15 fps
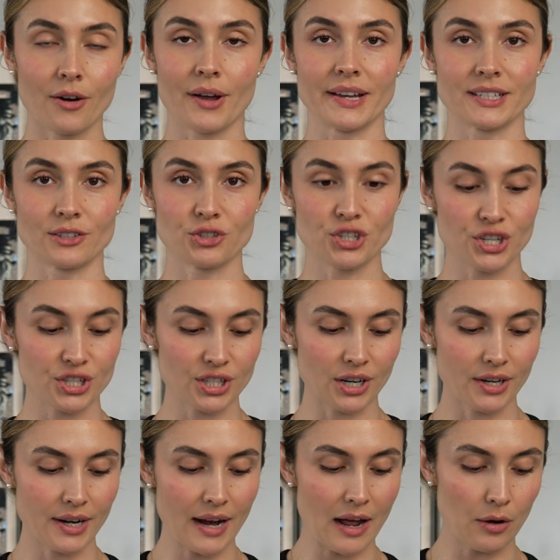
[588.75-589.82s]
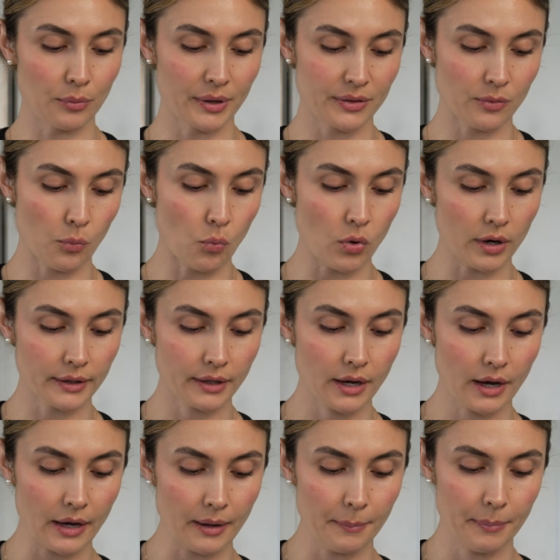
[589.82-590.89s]
Okay, so she started out with 1
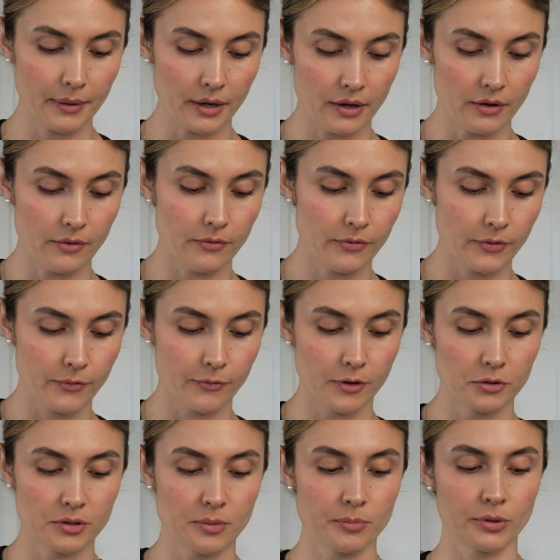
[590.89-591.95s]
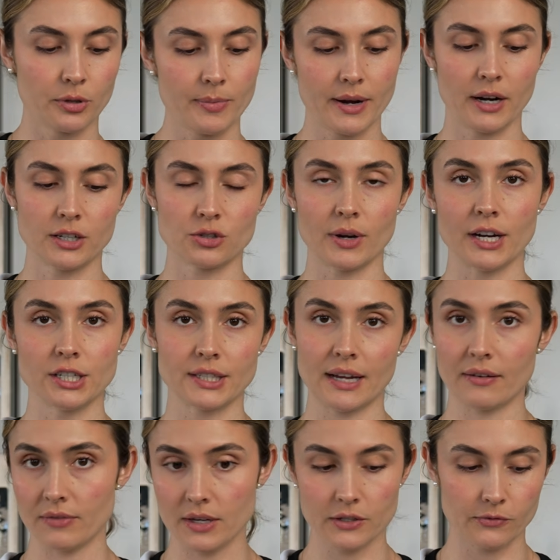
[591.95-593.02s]
cup of frozen blueberries. So I just
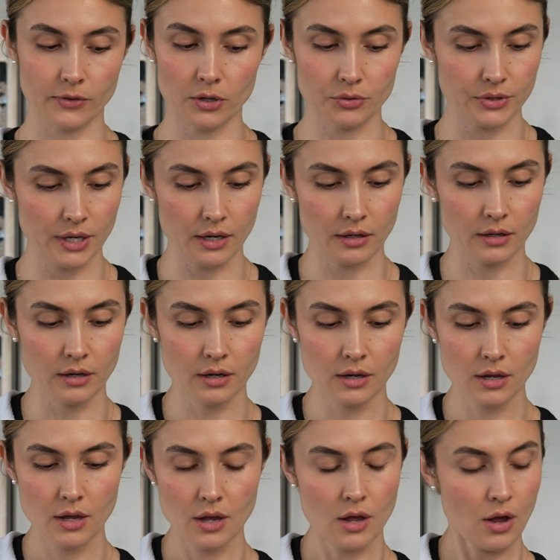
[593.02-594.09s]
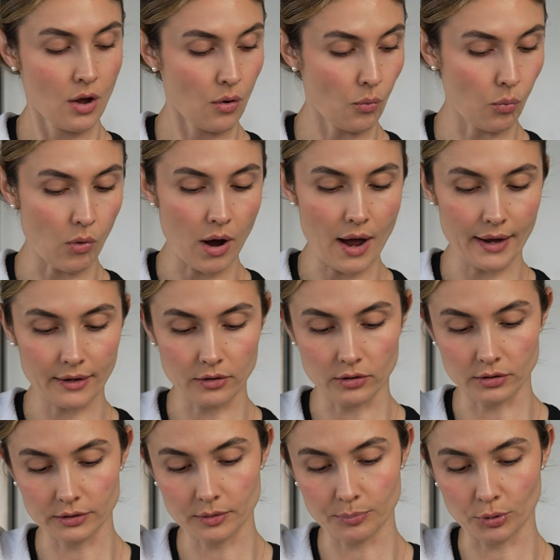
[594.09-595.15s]
have these frozen
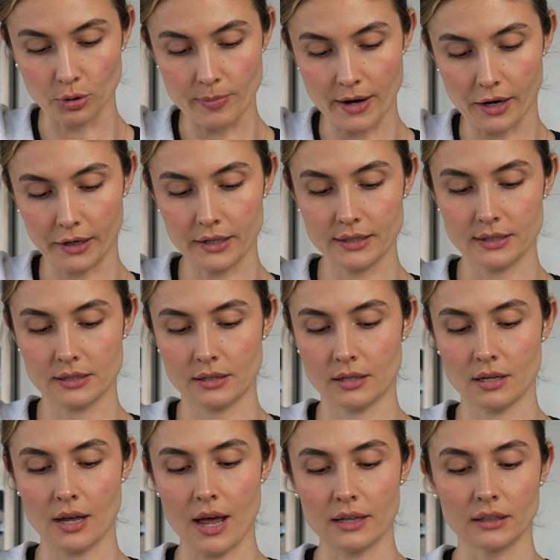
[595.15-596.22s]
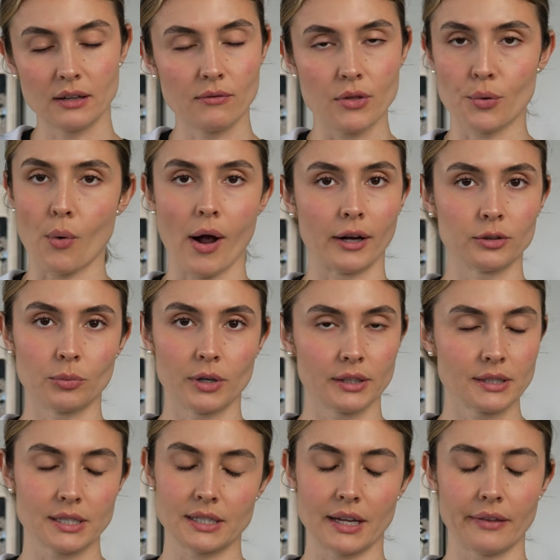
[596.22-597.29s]
wild blueberries. I love the wild
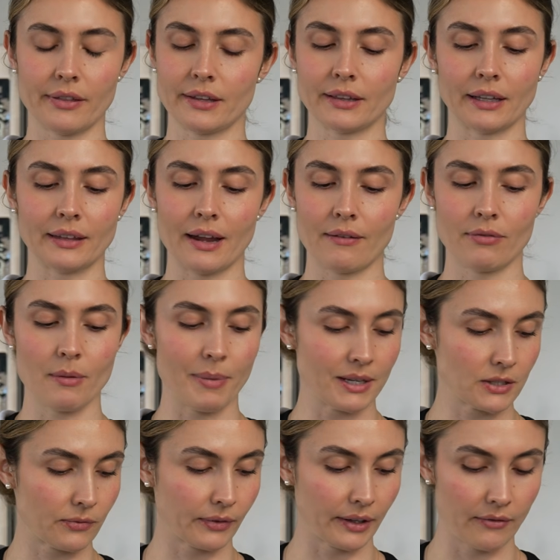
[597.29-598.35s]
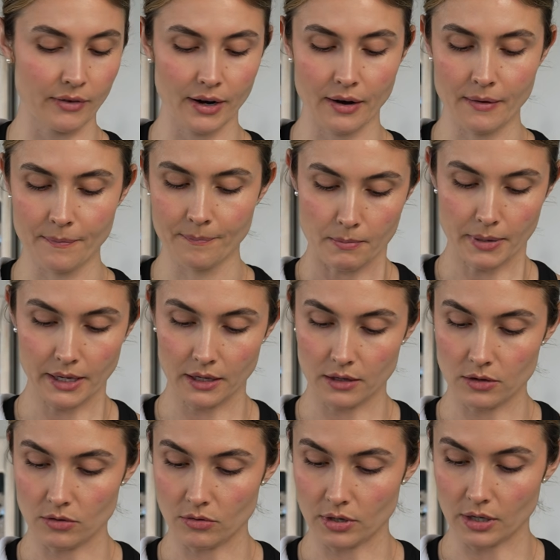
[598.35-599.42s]
ones because I think that they have the best flavor, but
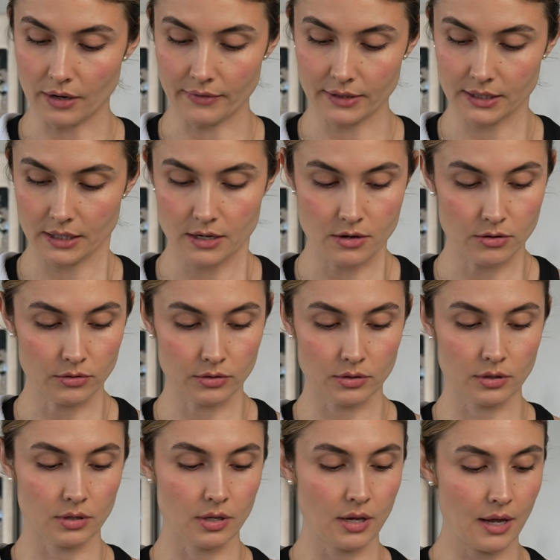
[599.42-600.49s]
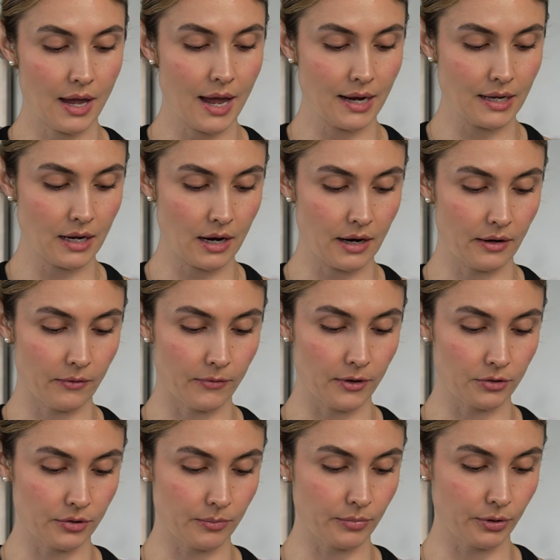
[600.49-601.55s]
you could obviously use any kind of
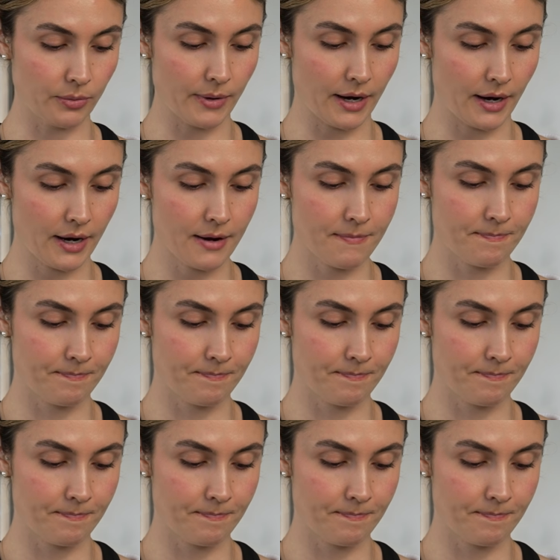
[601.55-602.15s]
frozen blueberry.